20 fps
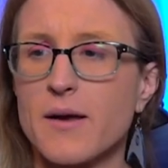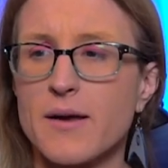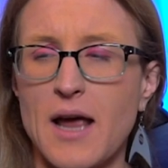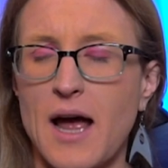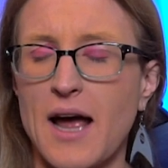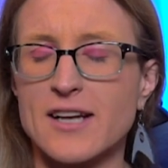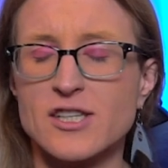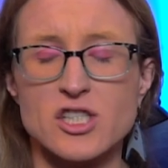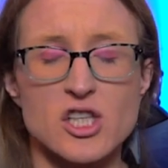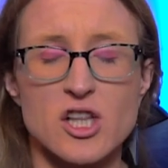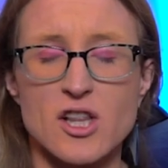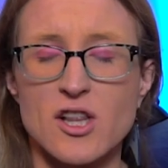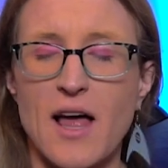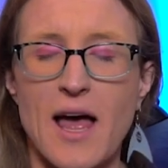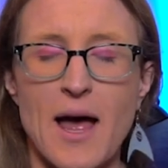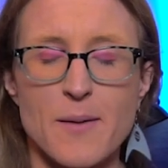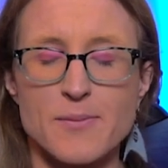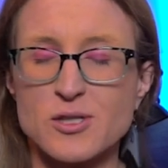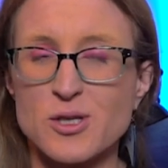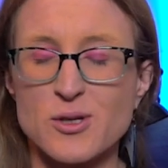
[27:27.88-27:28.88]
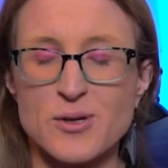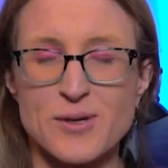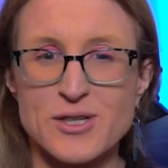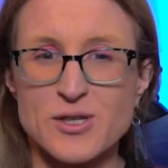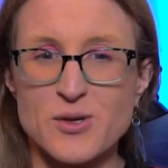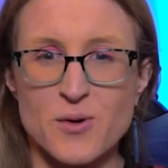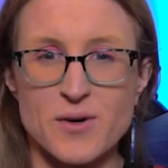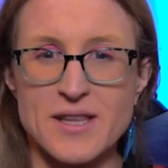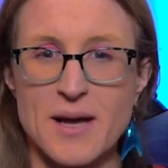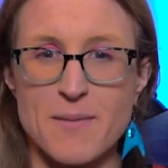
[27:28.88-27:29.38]
I just absolutely
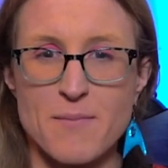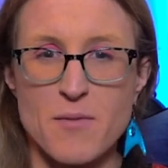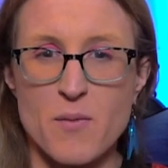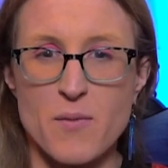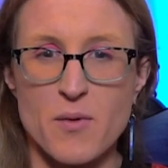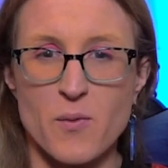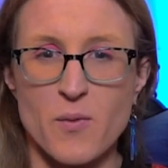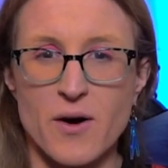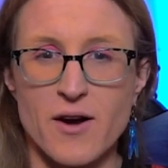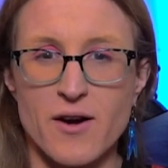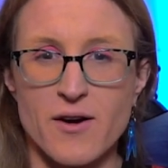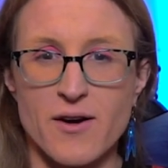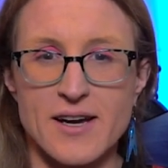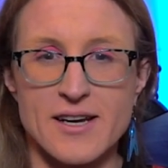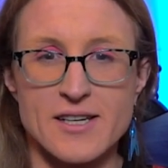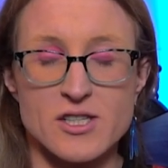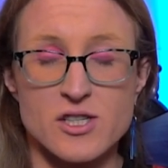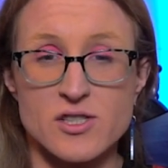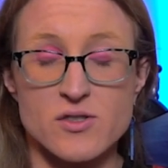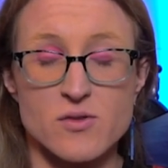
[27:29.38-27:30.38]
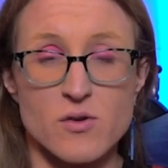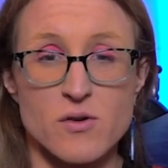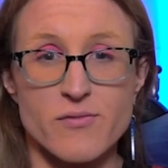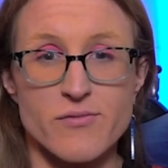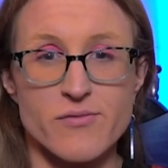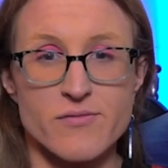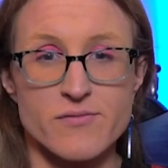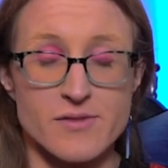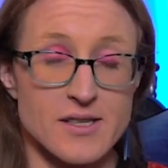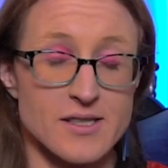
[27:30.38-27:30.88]
adored that moment where he just sort
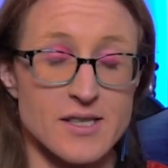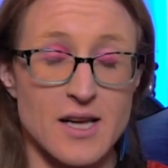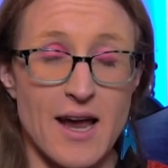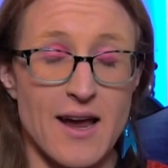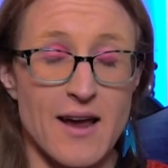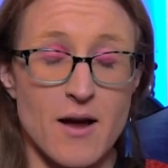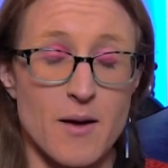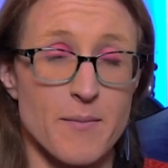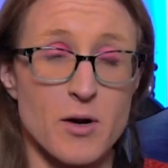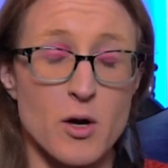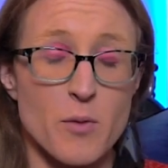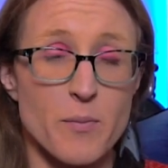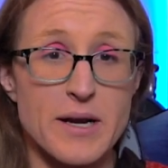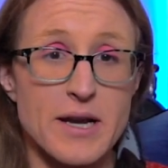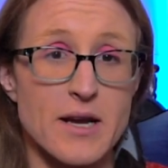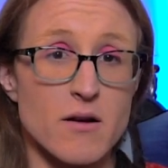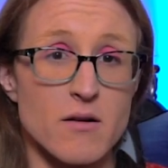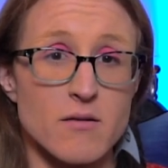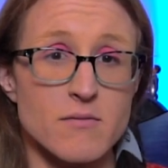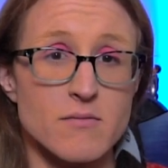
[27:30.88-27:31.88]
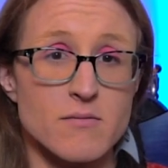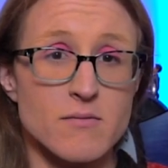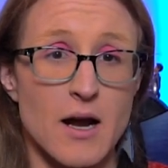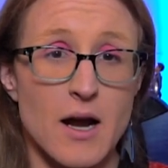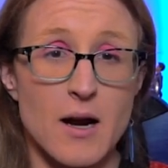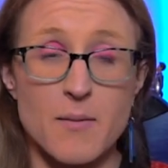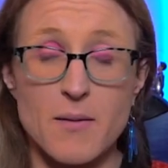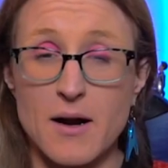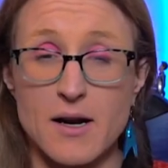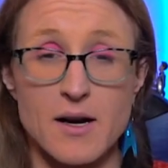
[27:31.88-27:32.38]
of says, I'm an open ear.
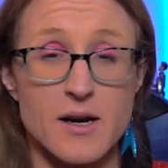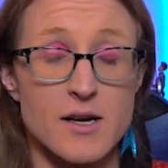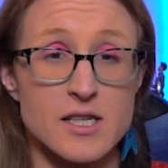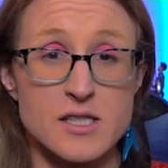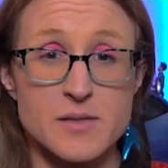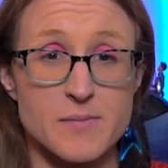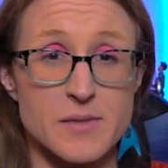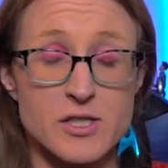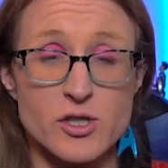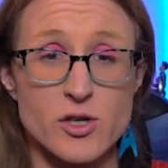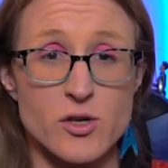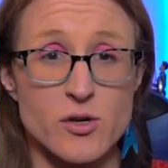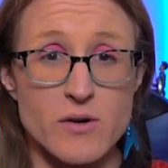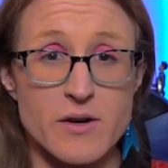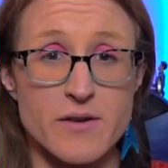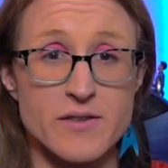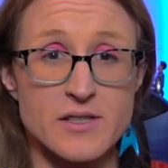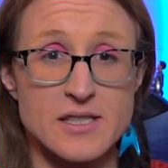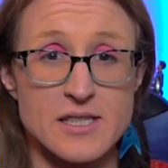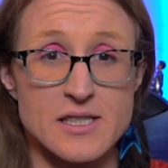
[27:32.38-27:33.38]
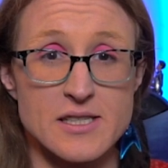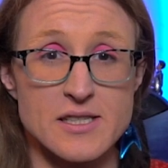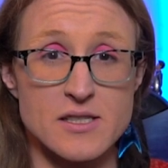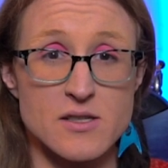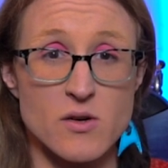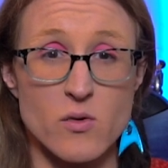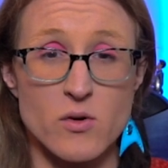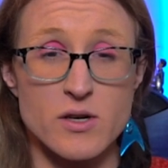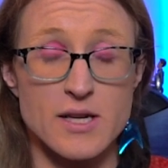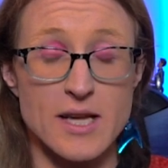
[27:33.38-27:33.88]
I'm not going to dismiss your grievances
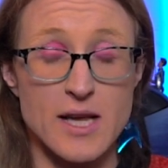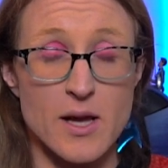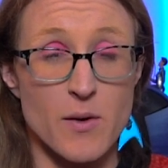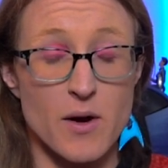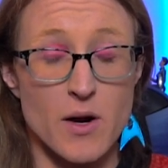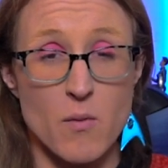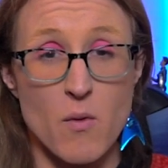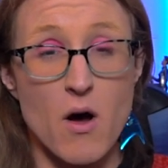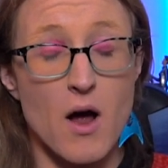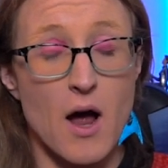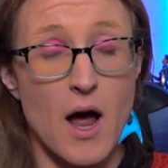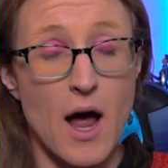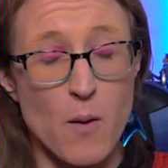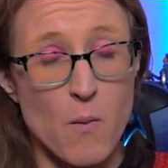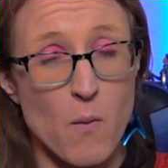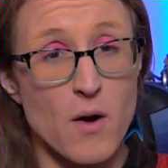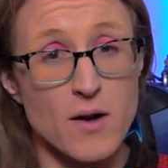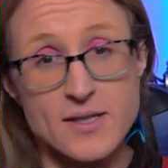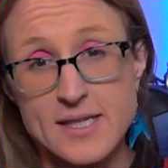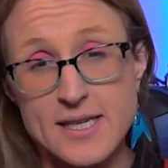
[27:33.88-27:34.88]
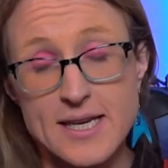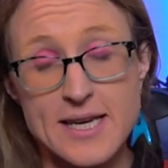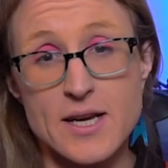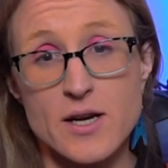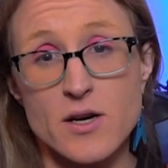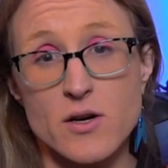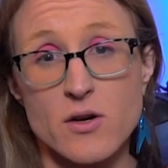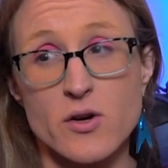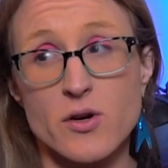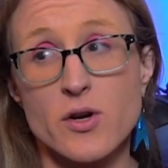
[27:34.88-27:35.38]
in order to get what I want. I want to
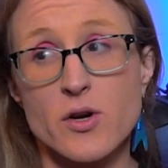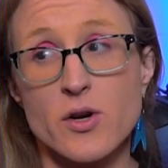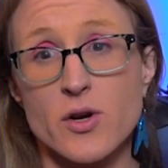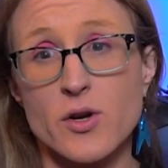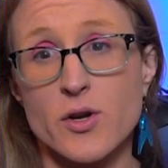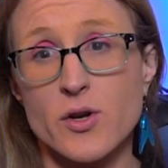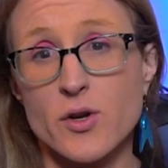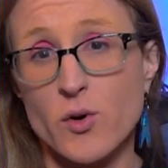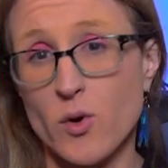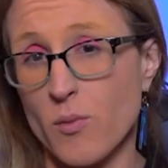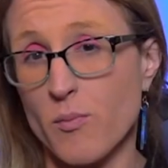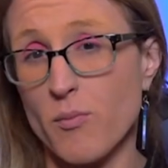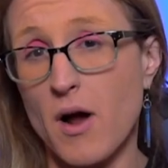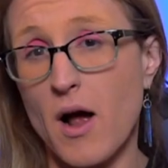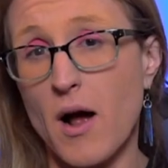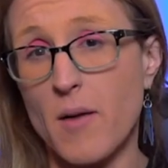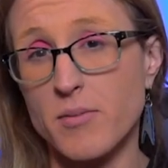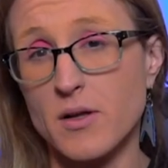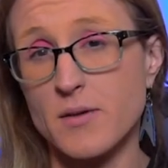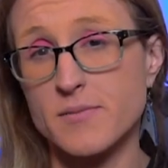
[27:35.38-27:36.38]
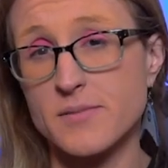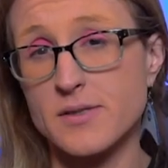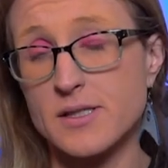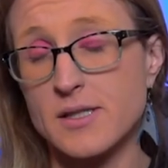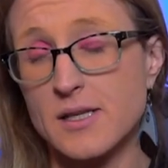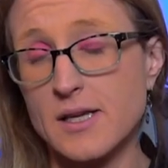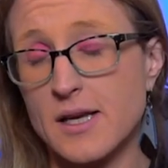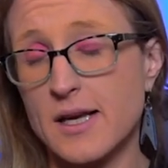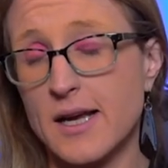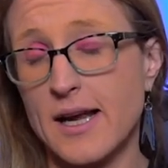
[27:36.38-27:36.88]
hear your problems.
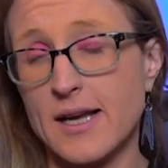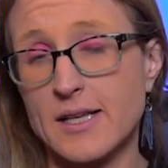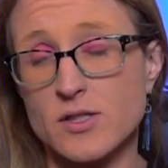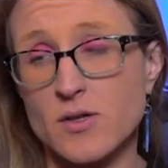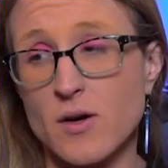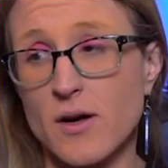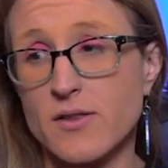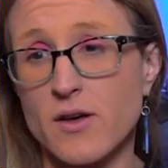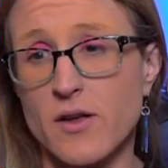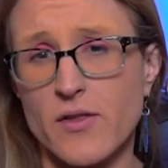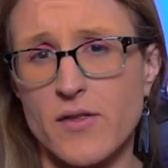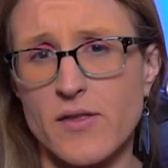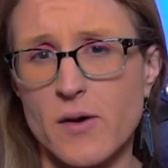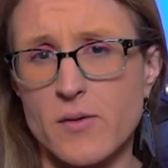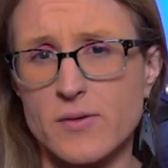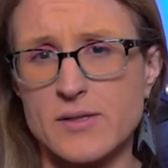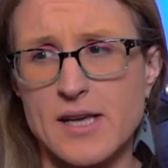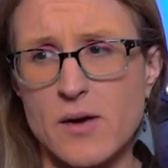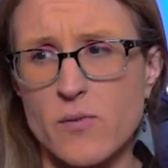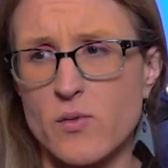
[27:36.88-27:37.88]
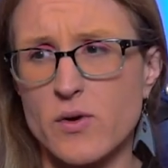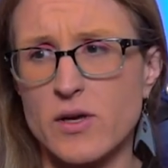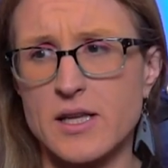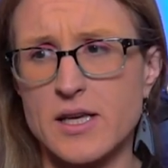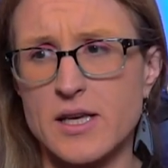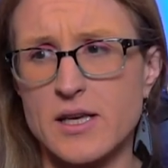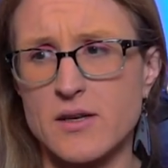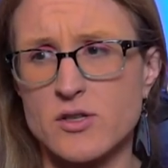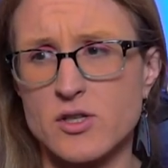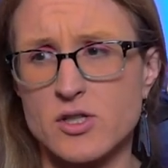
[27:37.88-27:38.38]
And so I thought that was a
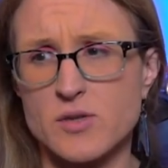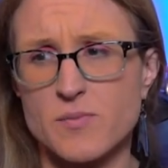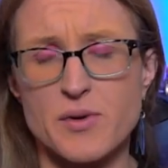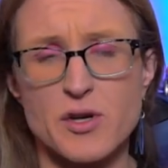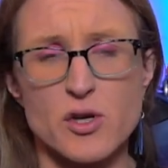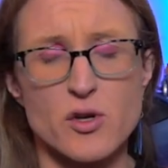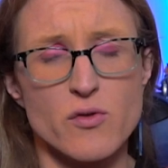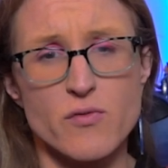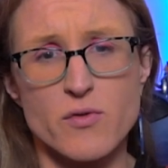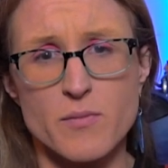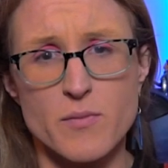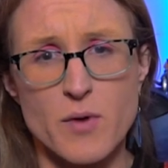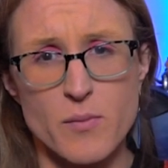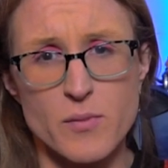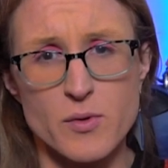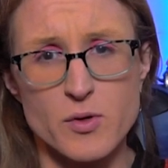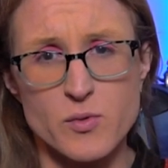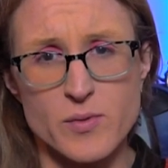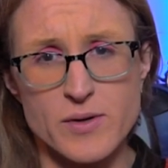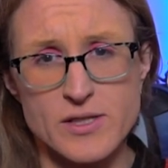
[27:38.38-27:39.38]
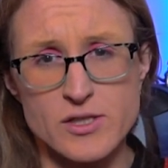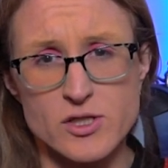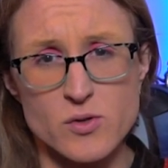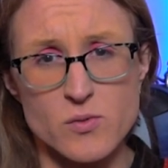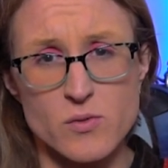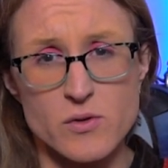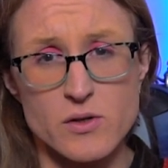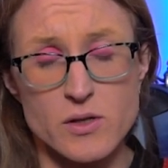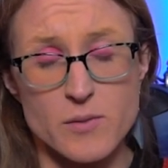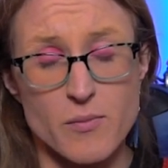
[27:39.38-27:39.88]
really just beautiful moment between
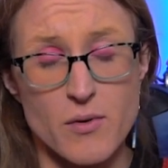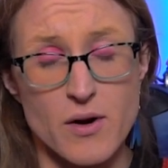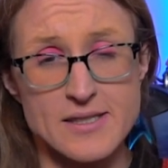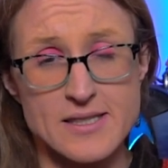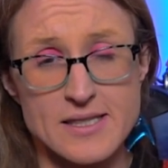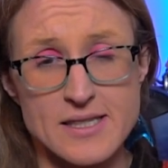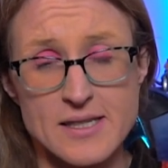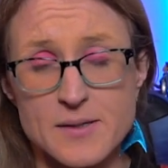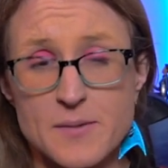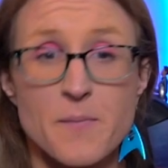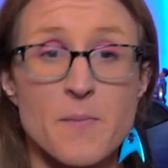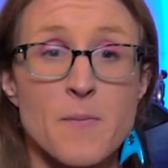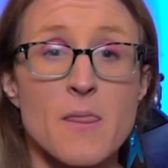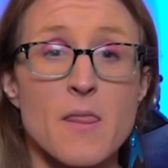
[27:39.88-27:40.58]
Saru and the president.